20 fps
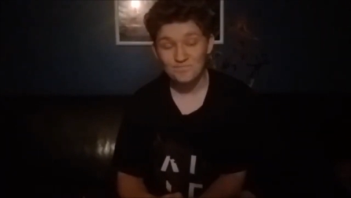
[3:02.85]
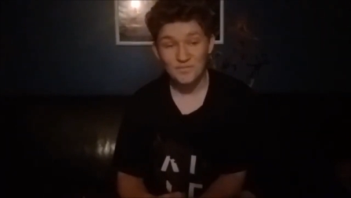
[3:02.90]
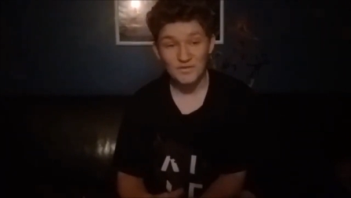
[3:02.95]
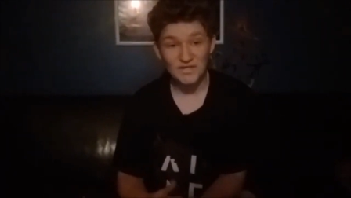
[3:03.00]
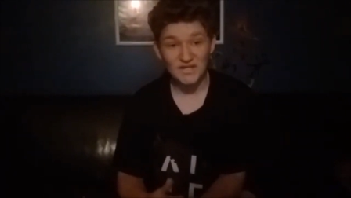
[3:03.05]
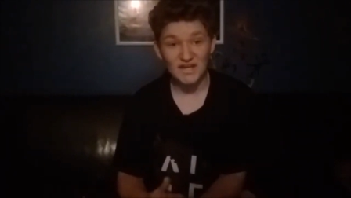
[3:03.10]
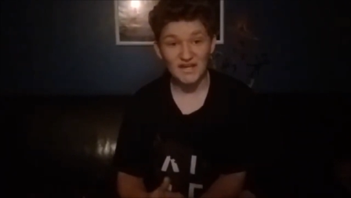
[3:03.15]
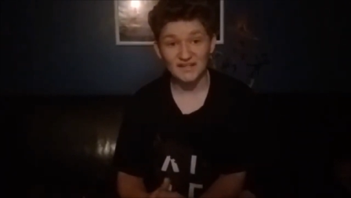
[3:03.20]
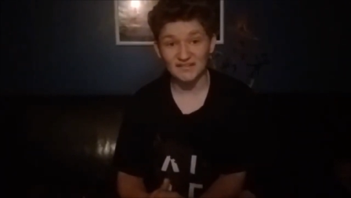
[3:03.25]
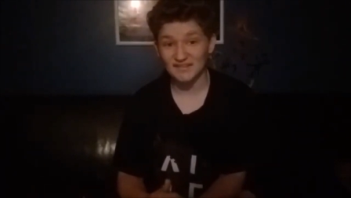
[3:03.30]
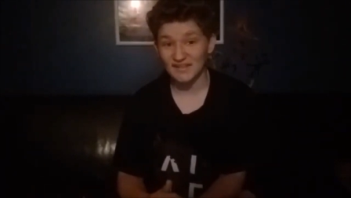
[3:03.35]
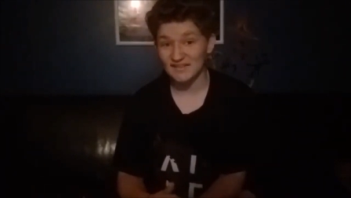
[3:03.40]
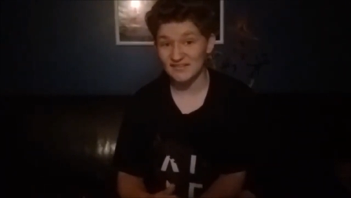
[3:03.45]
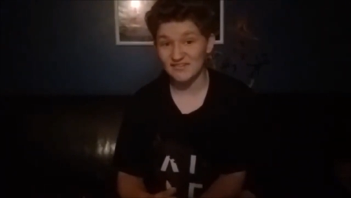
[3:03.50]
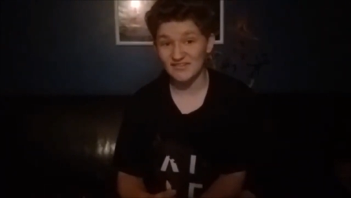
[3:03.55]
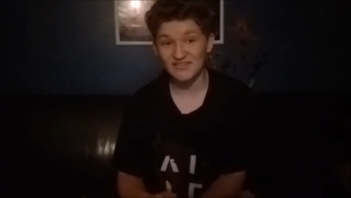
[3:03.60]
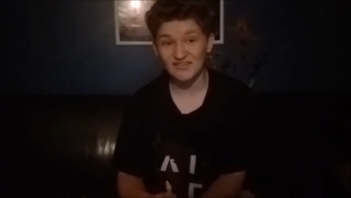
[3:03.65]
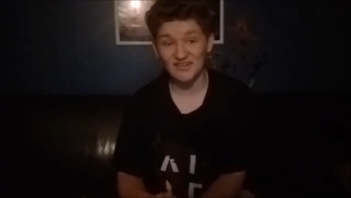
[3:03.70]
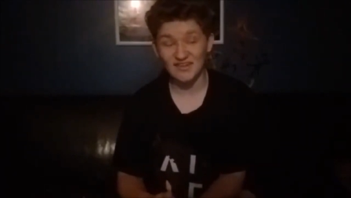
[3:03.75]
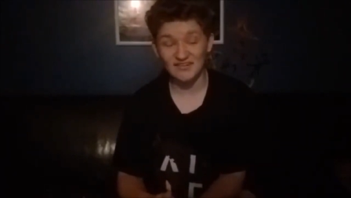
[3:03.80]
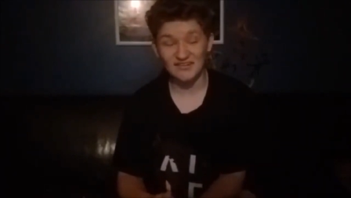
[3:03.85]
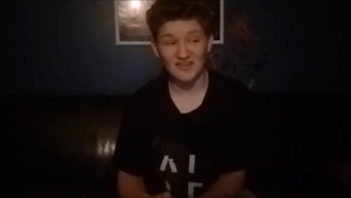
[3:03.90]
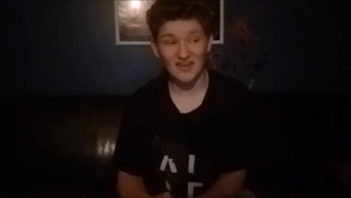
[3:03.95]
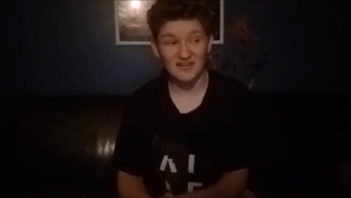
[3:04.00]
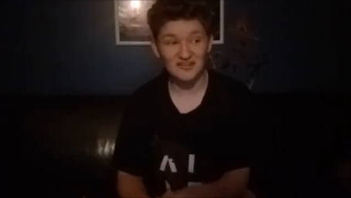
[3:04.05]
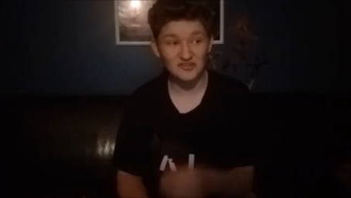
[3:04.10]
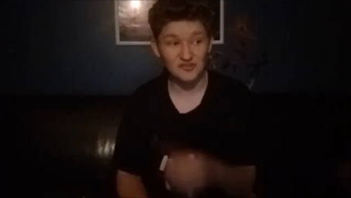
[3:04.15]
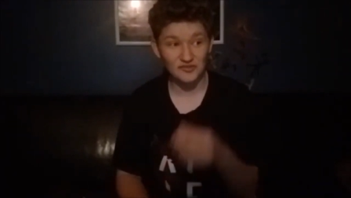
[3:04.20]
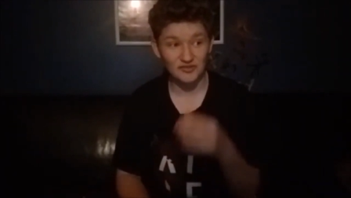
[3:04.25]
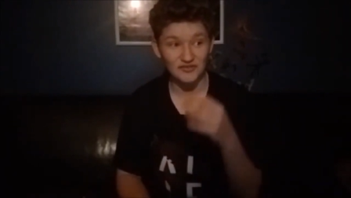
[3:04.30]
But yeah, let's let's
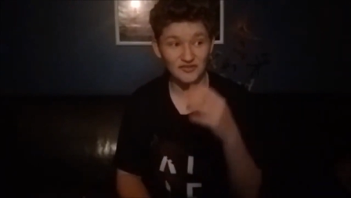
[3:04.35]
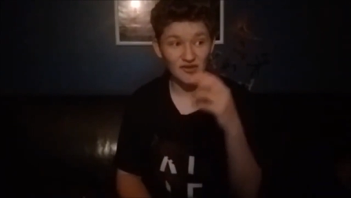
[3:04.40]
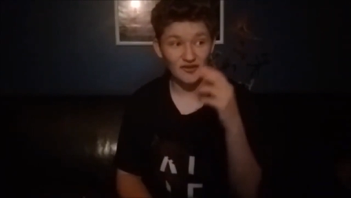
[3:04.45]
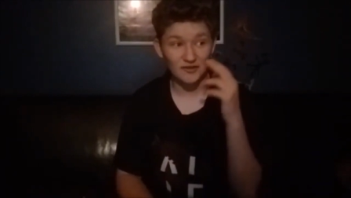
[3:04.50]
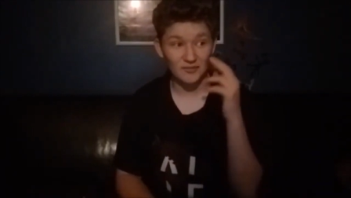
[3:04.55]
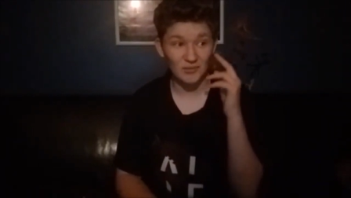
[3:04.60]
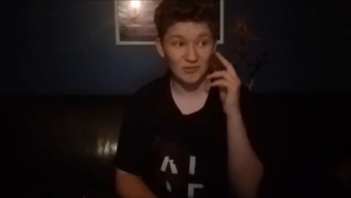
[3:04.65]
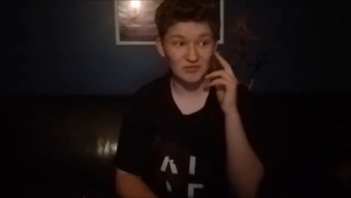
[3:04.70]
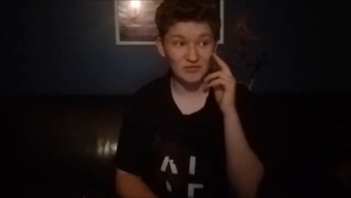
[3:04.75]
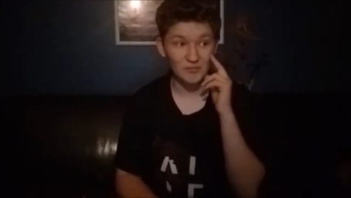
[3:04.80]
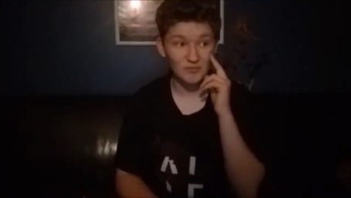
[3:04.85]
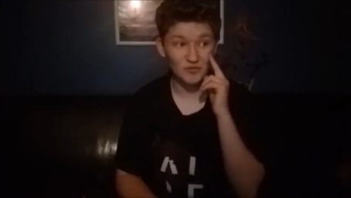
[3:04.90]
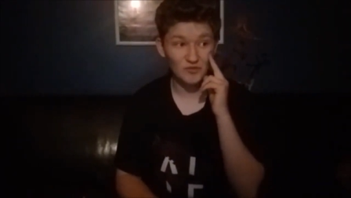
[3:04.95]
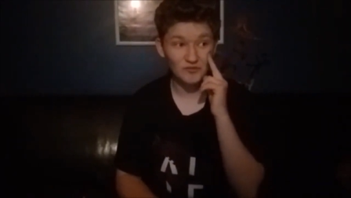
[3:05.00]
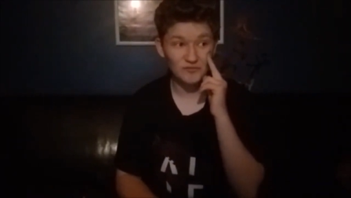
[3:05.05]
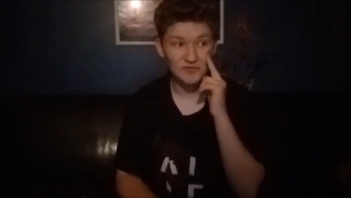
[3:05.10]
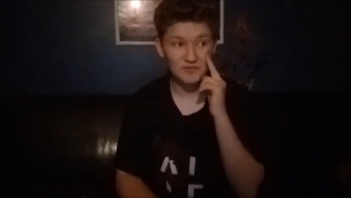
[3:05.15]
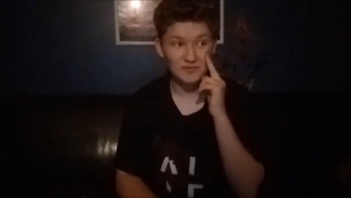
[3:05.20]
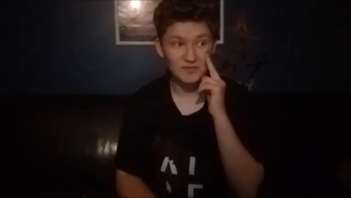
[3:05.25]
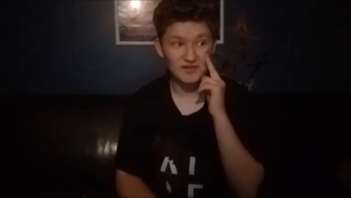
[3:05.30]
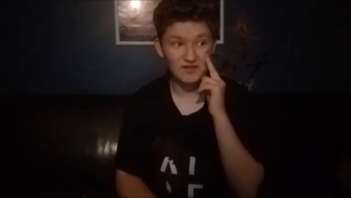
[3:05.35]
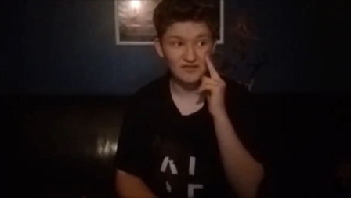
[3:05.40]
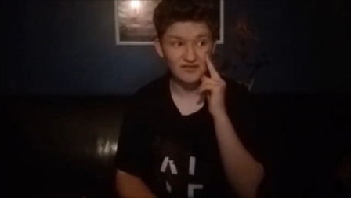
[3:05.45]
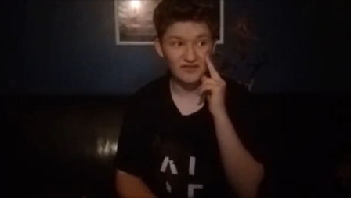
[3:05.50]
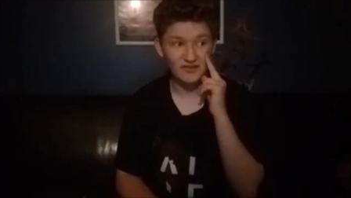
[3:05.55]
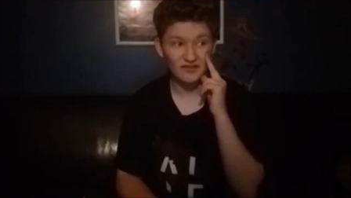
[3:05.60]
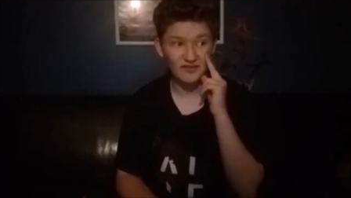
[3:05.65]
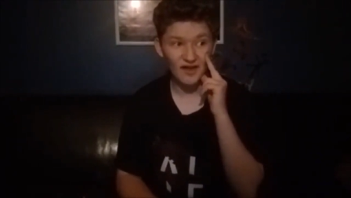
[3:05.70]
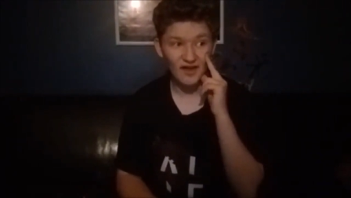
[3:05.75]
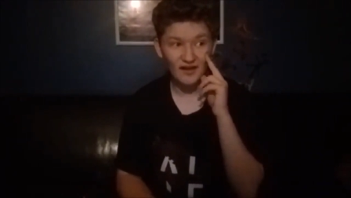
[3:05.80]
actually talk about the movie, because
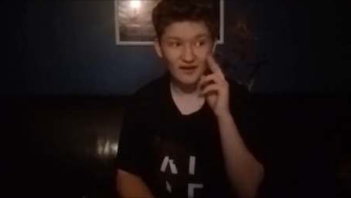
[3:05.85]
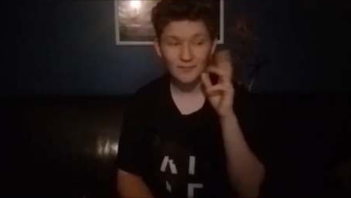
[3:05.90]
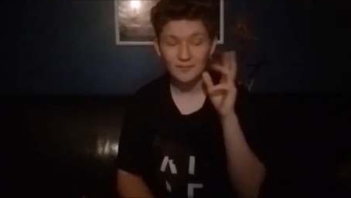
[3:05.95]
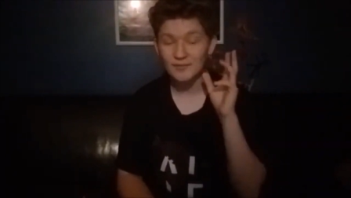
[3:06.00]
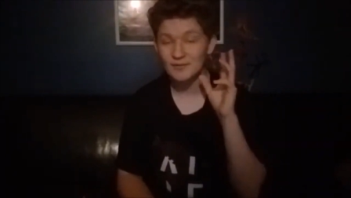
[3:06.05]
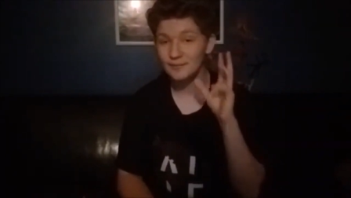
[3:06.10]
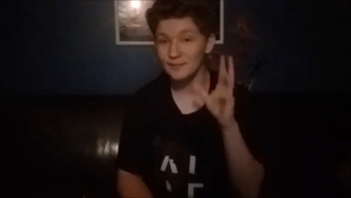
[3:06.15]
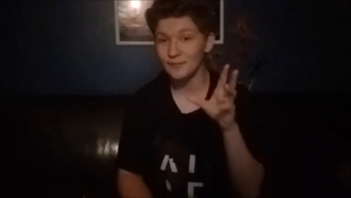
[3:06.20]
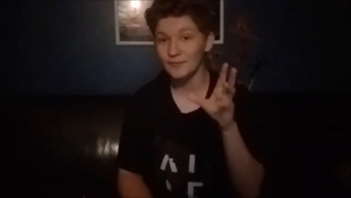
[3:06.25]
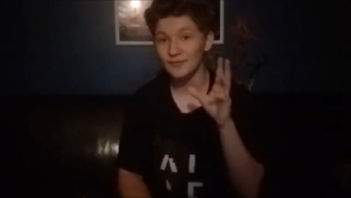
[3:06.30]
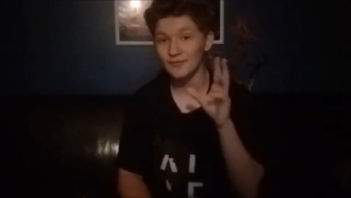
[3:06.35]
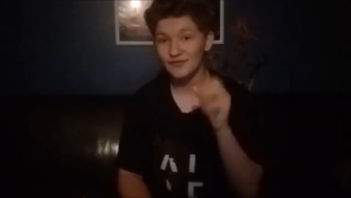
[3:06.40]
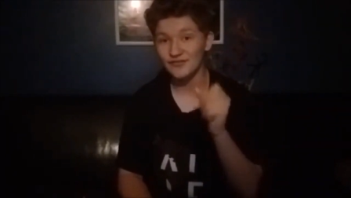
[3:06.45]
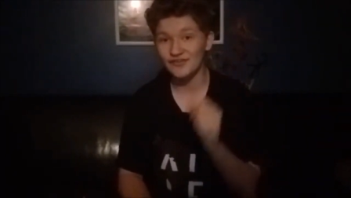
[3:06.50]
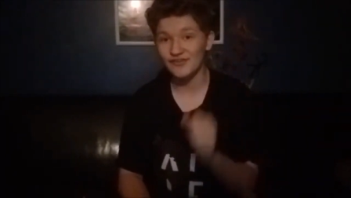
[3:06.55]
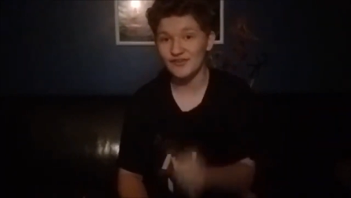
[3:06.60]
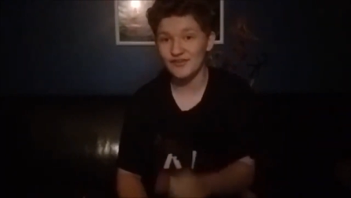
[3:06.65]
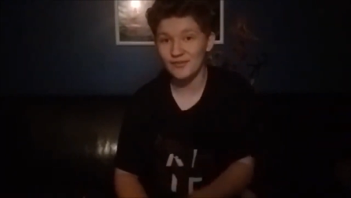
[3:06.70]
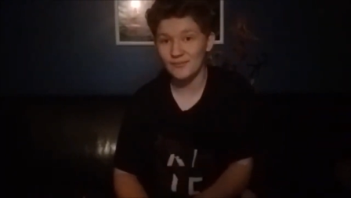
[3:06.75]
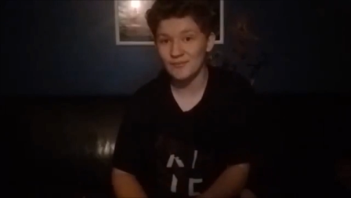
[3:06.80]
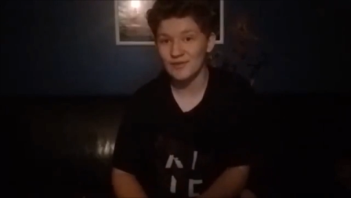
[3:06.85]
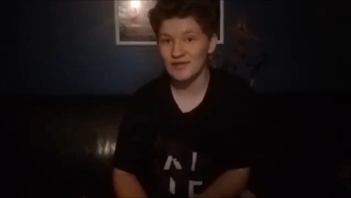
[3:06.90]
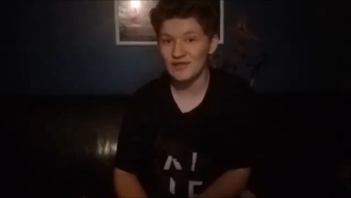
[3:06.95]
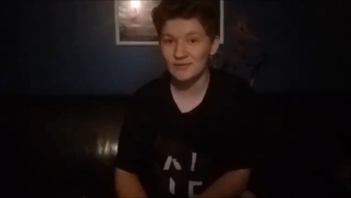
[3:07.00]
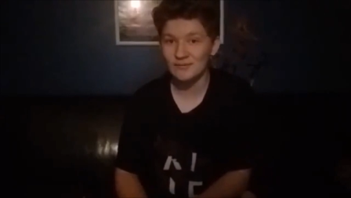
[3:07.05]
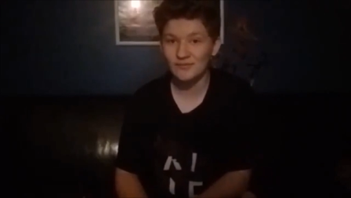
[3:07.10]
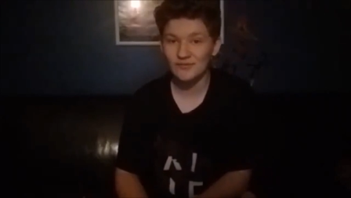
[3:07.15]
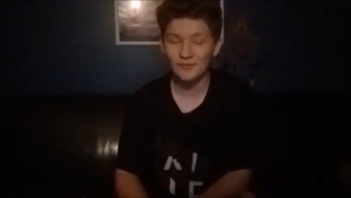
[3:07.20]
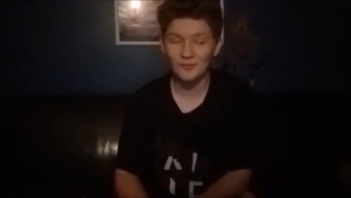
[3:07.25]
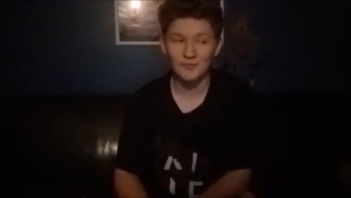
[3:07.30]
a lot of people see the
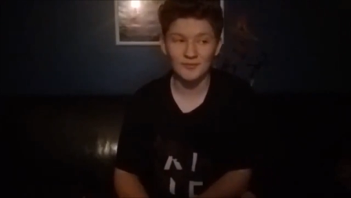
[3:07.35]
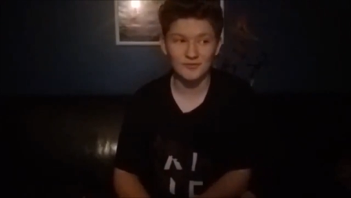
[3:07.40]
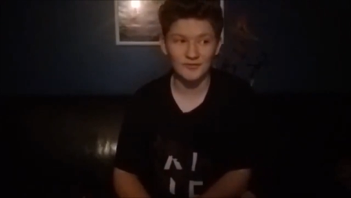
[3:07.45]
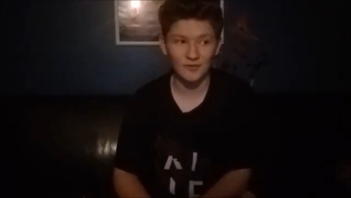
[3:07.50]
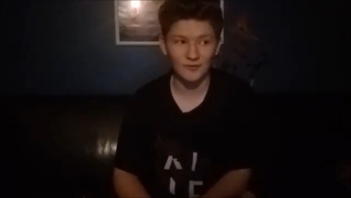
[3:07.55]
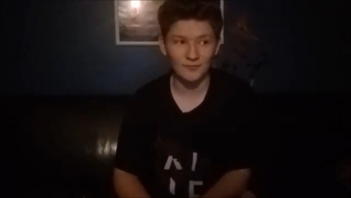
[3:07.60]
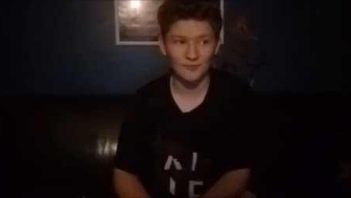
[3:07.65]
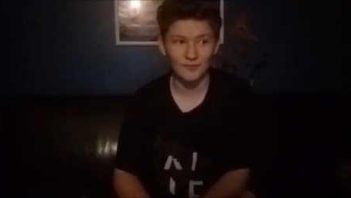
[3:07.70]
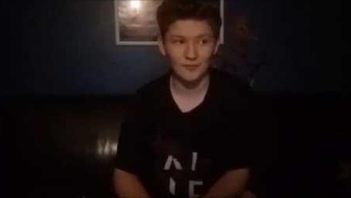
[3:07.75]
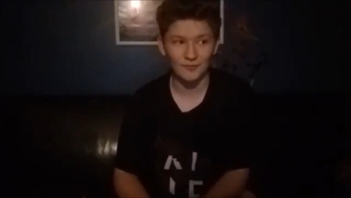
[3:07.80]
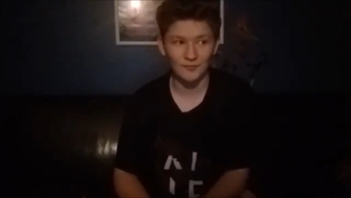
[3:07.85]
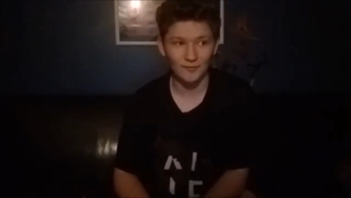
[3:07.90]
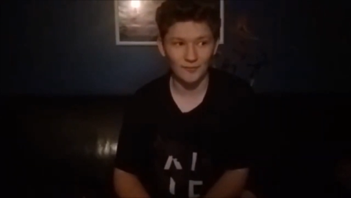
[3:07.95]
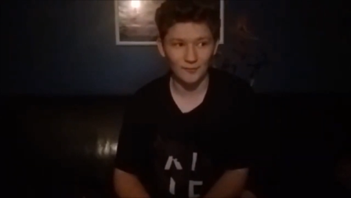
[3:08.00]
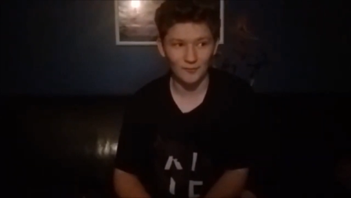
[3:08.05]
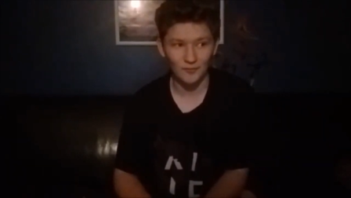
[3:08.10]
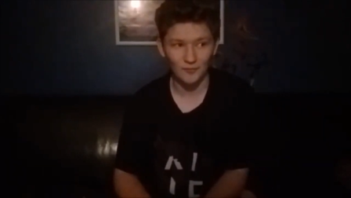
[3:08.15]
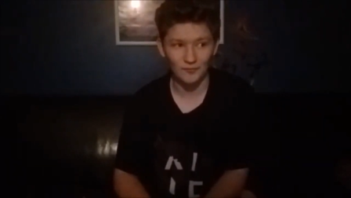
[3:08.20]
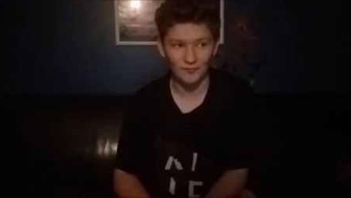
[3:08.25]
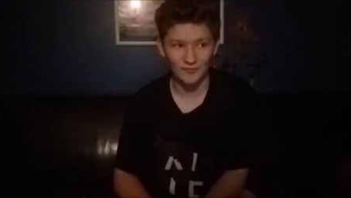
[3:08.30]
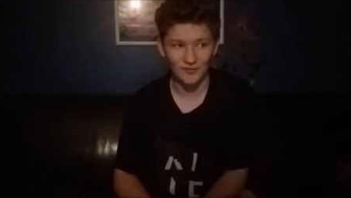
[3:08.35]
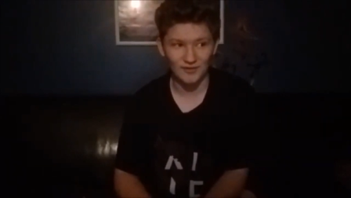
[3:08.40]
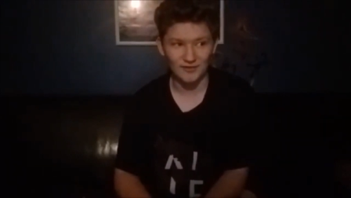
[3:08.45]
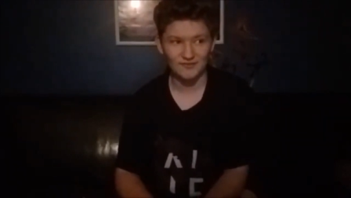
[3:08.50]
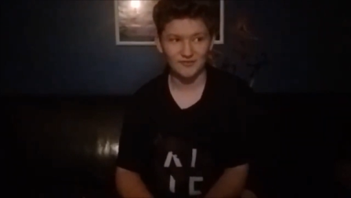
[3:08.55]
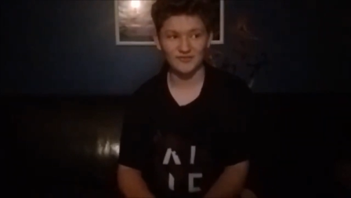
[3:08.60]
memes but don't know the movie.